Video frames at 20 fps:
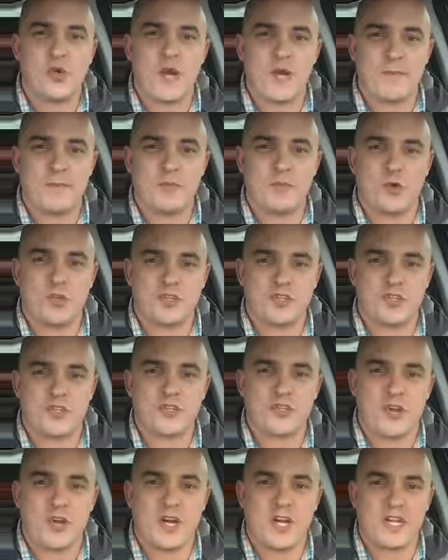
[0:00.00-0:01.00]
up in what
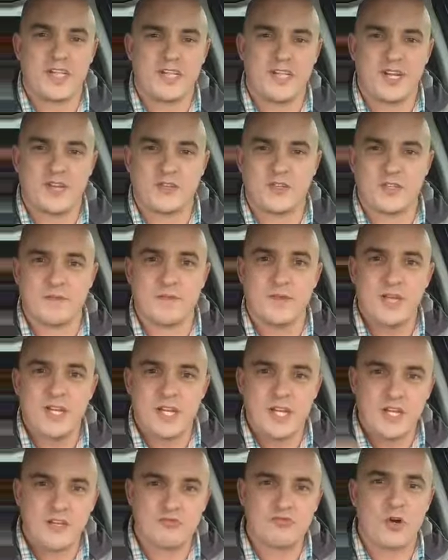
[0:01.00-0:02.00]
society tells them
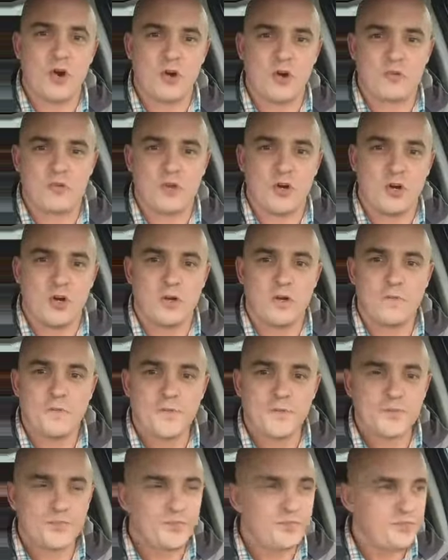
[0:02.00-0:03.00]
is right or wrong.
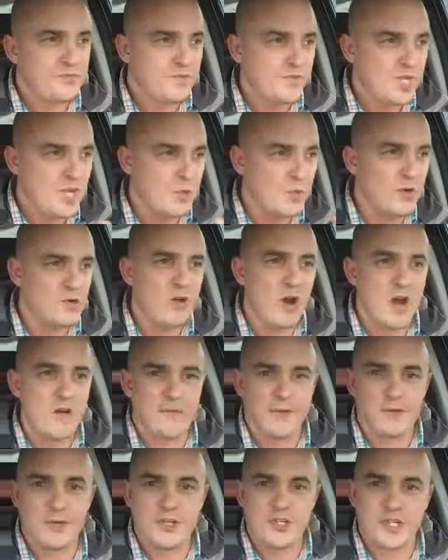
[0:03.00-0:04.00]
We're
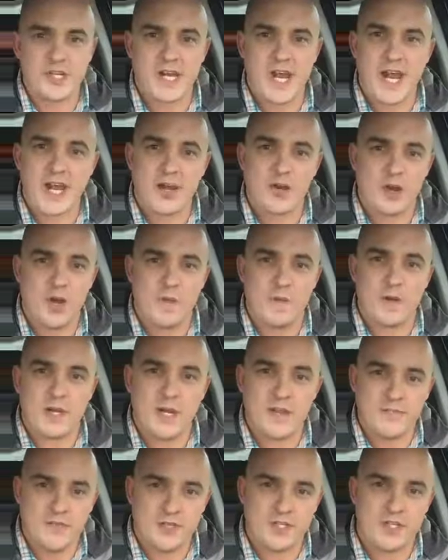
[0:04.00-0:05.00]
overeducated, I
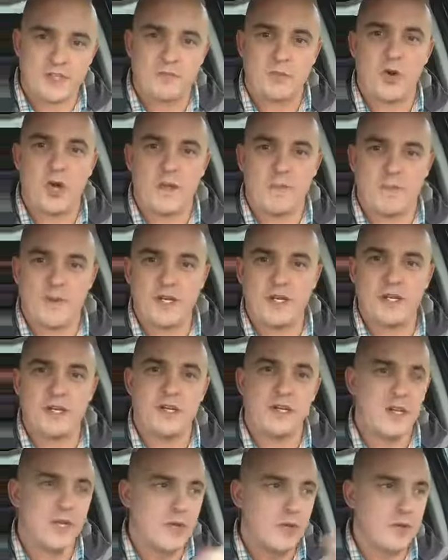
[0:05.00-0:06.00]
believe, this is my opinion.
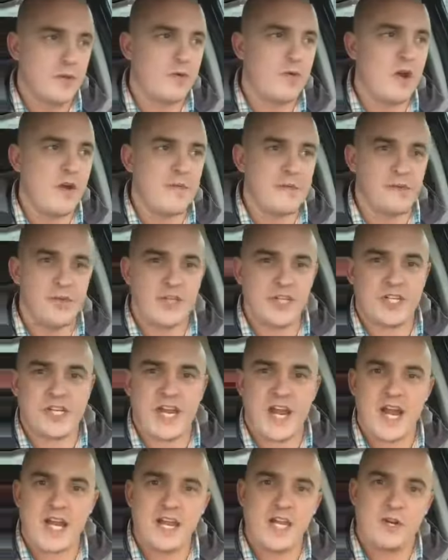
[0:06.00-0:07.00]
We're
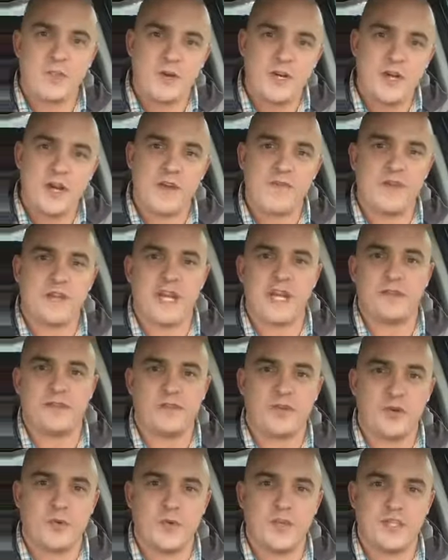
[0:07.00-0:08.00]
overeducated and we don't have enough
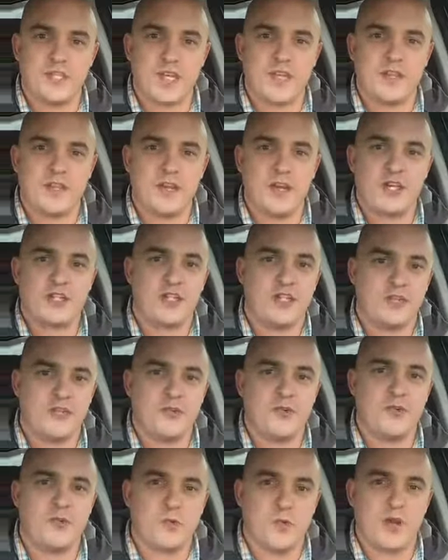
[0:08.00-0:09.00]
doers out there actually
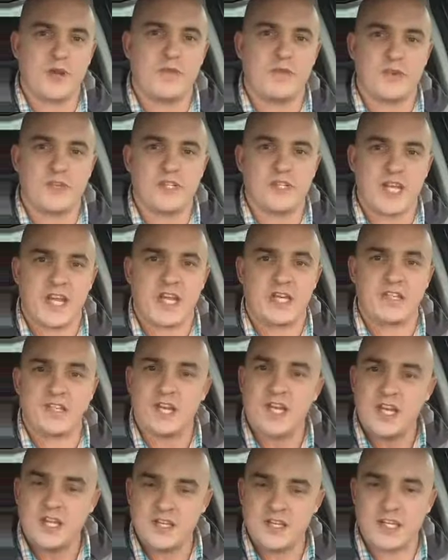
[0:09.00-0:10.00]
doing whatever it takes
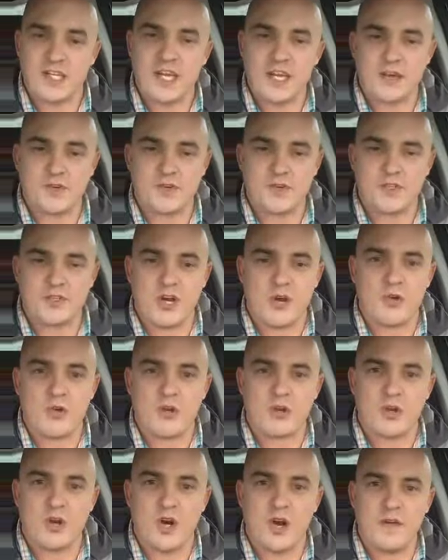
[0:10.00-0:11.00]
to get a result in
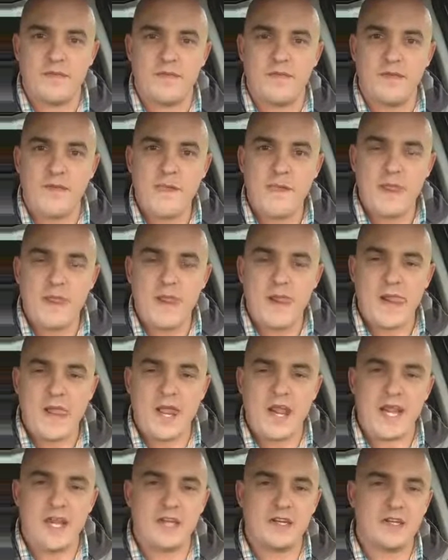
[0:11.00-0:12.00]
life.
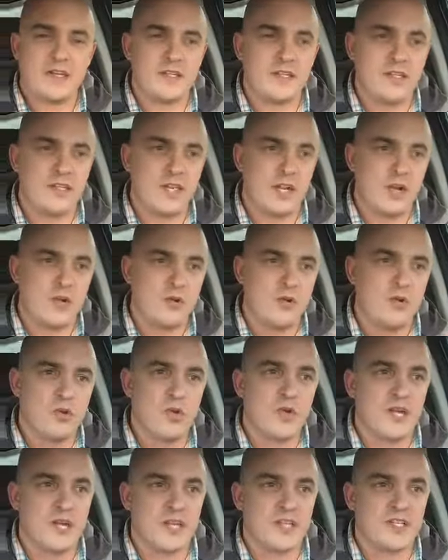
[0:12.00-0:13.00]
And, you know, all
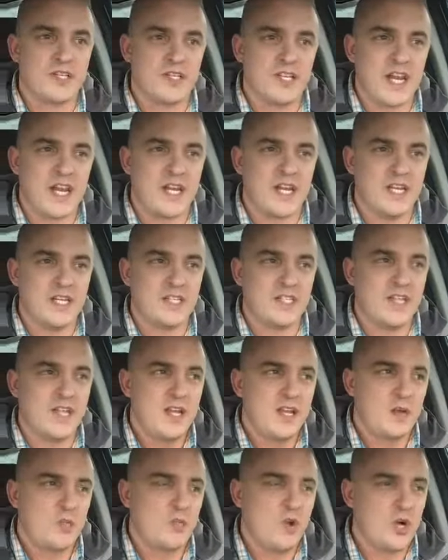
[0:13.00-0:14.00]
I can say is
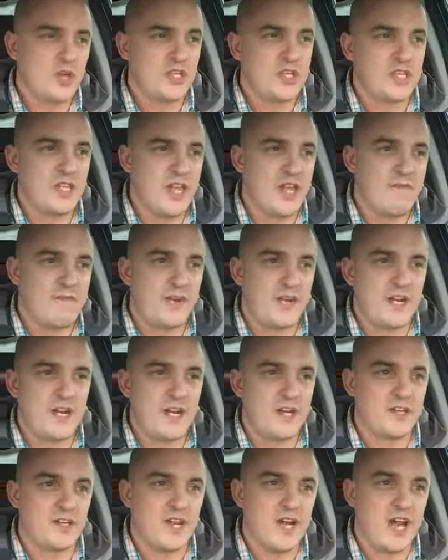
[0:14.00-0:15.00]
watching that video
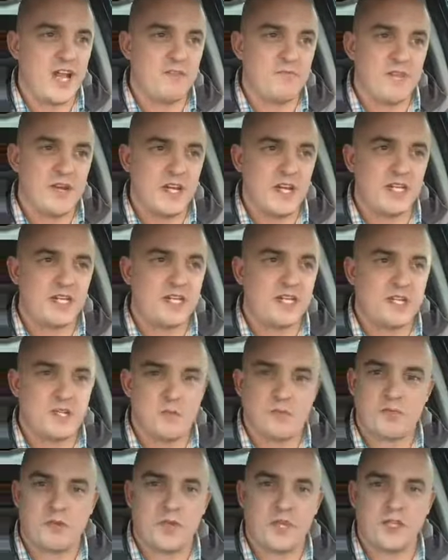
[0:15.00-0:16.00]
today really just
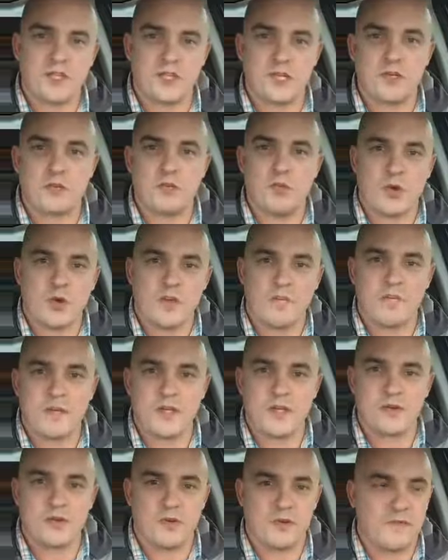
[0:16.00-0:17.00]
imprints in what I've been
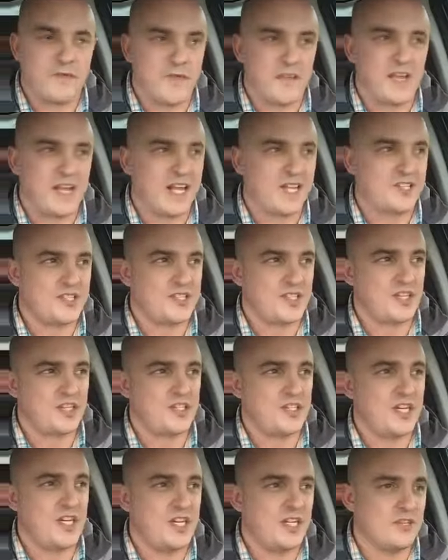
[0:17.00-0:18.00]
doing for the last 6
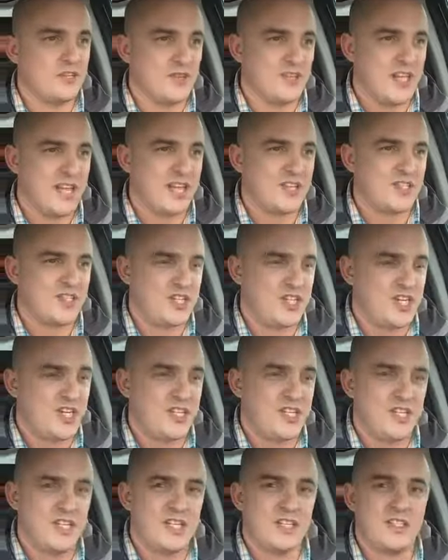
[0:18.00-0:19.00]
years or the last 10
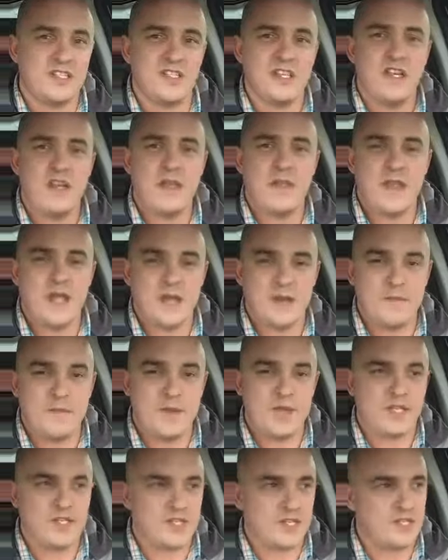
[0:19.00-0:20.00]
years in
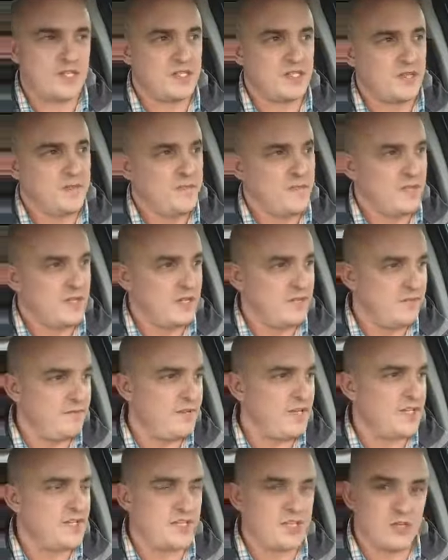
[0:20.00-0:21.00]
business,
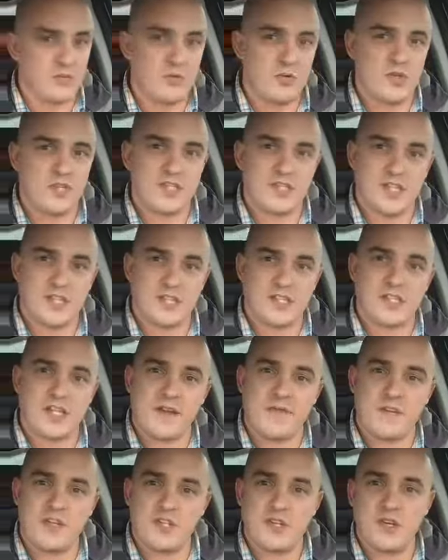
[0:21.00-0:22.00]
investing, all this other
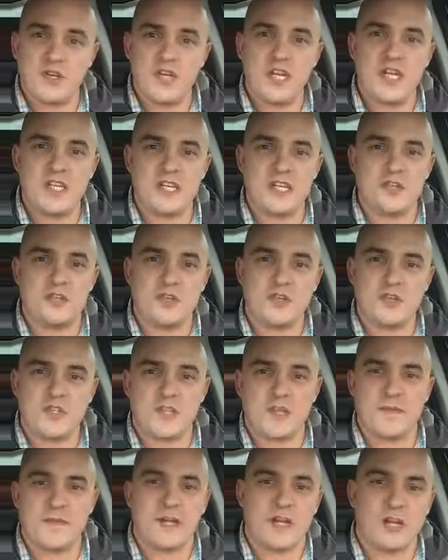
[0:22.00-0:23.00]
stuff, is you need to do
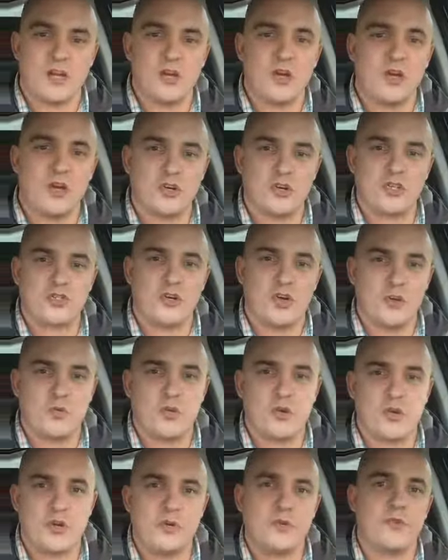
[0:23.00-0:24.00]
something alongside
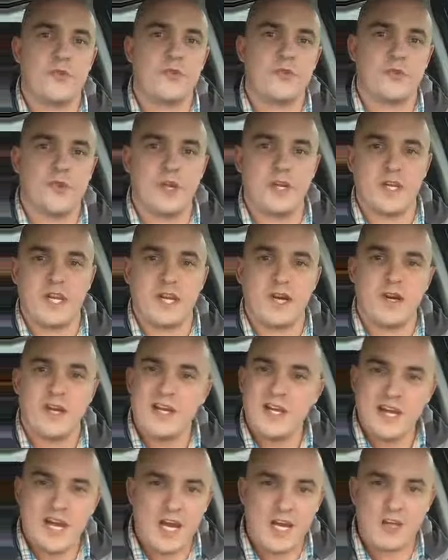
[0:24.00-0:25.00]
what you're doing right now.
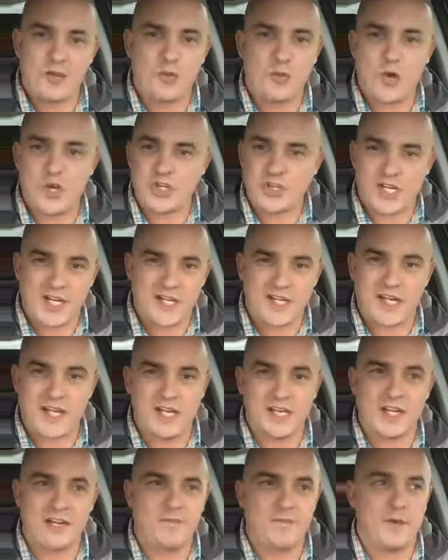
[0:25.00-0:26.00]
Otherwise, you're going to get
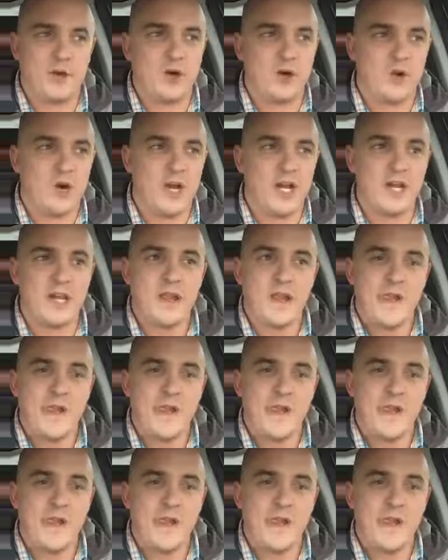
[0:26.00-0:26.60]
left behind.